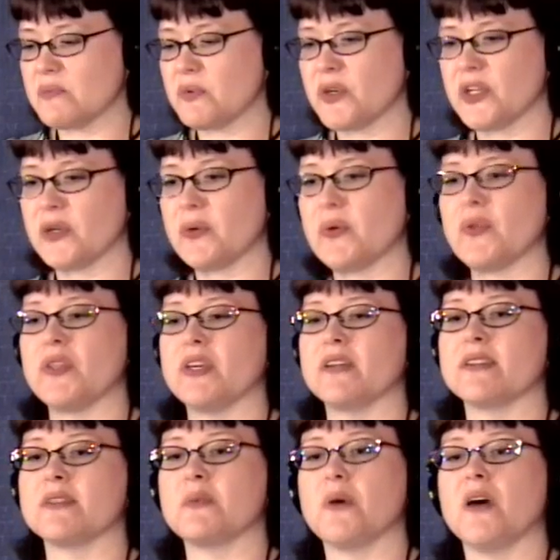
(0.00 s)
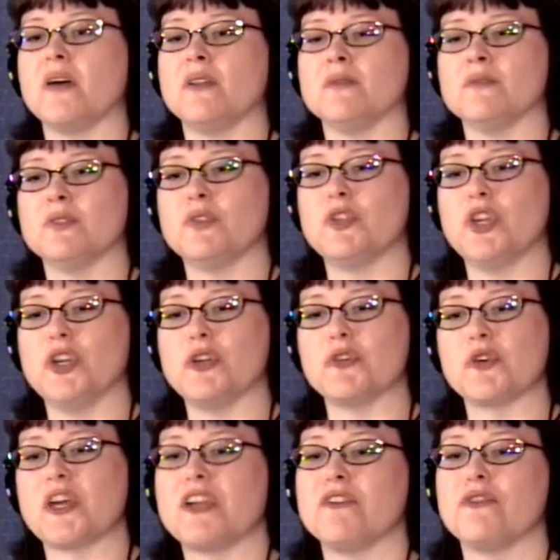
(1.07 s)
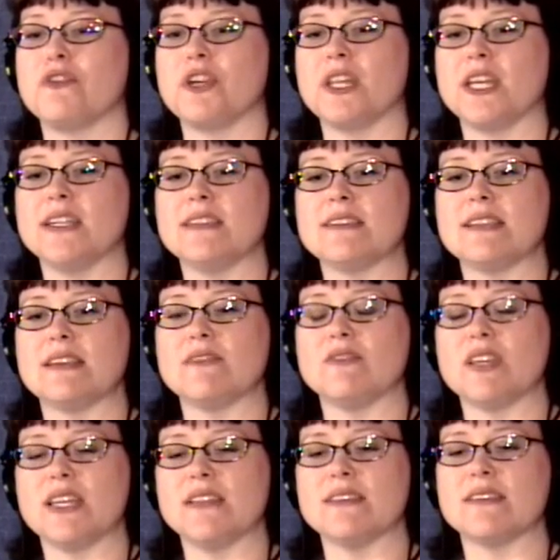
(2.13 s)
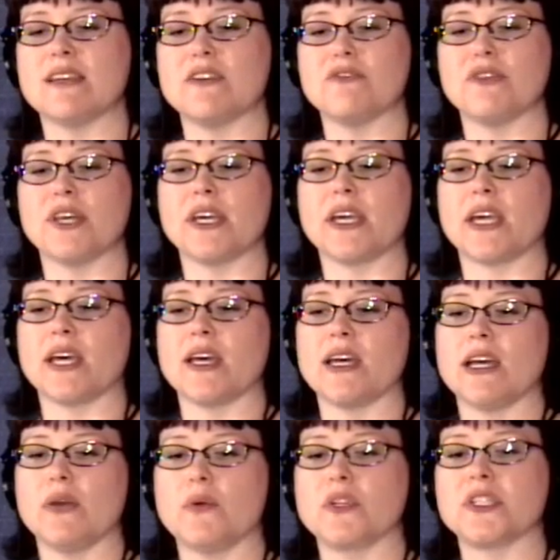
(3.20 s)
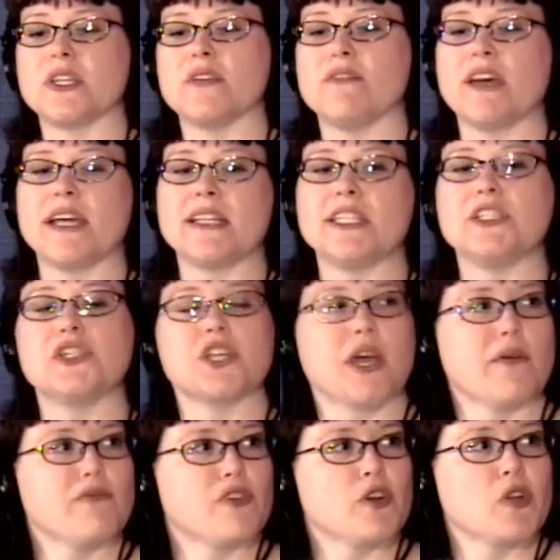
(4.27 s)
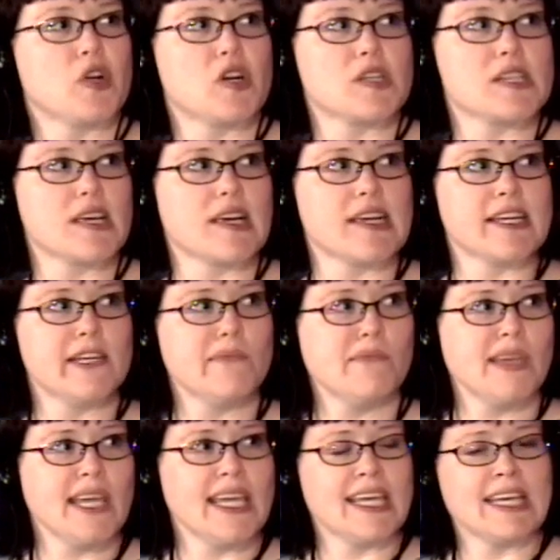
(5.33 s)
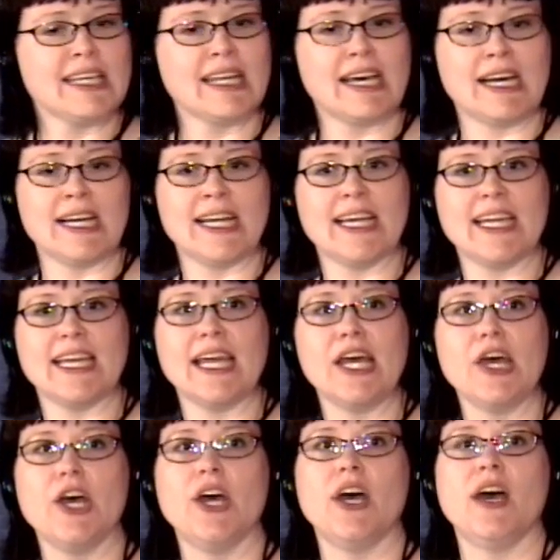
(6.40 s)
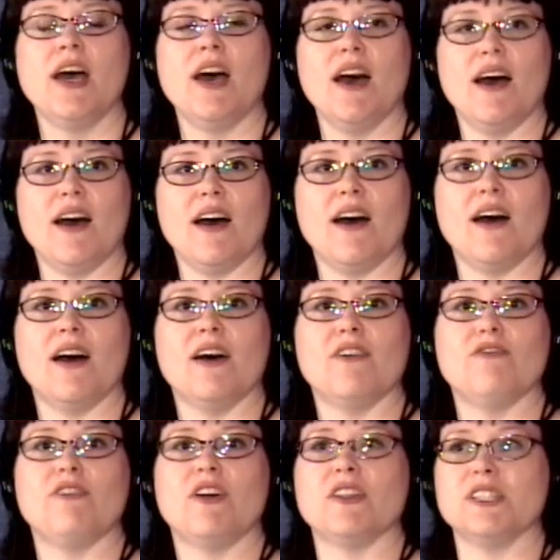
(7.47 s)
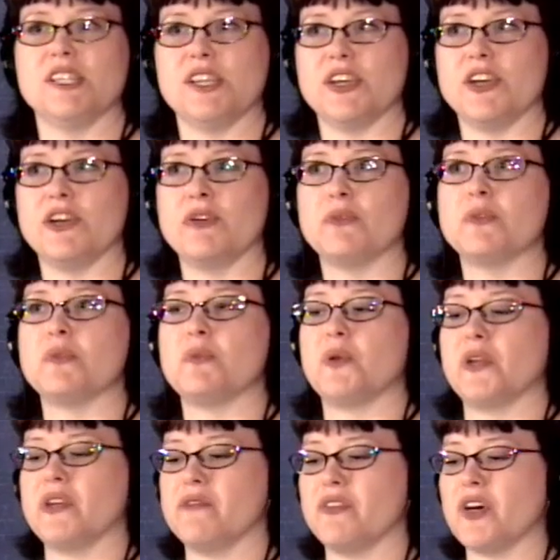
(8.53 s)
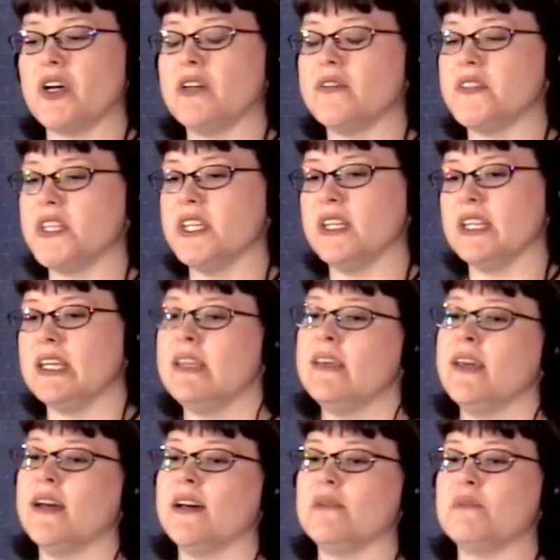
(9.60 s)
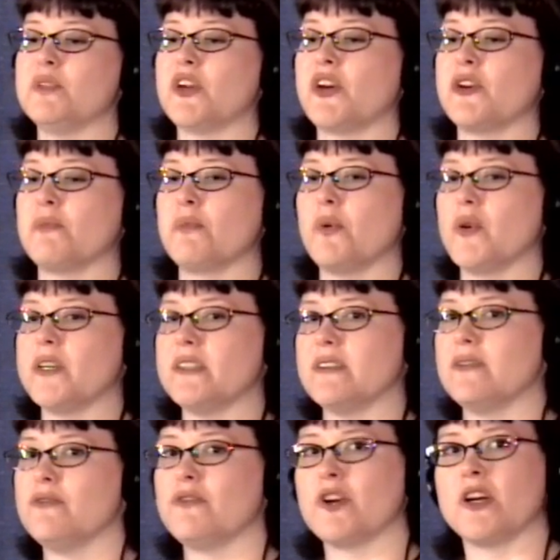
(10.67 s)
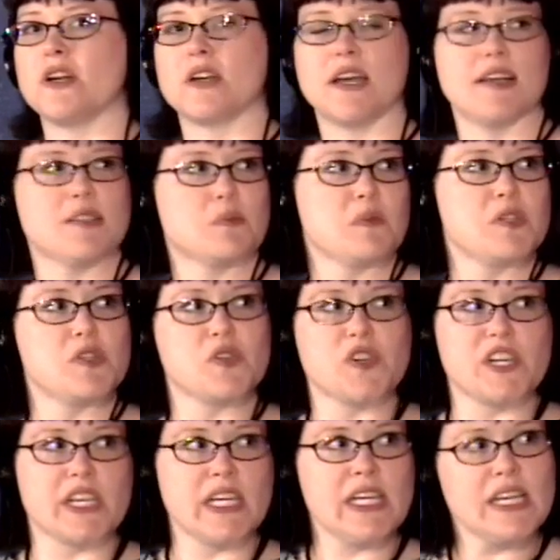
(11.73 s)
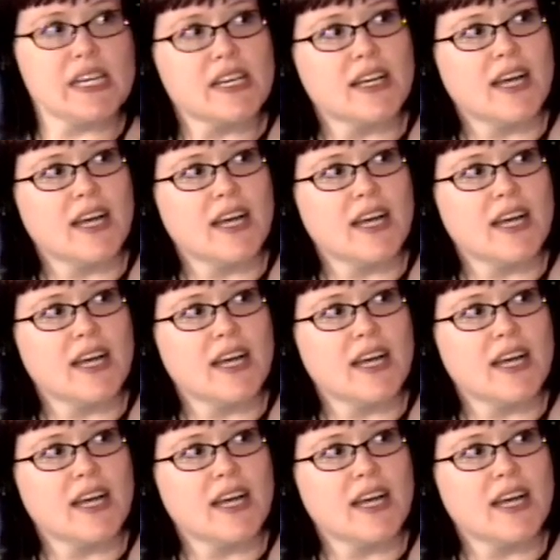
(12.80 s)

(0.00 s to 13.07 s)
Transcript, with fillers: some pretty cool things while you know trying to freelance and, and stuff. Like uh, I worked in a violin shop for a long time, and I uh, volunteered and was pretty involved in the um, dart poison frog husbandry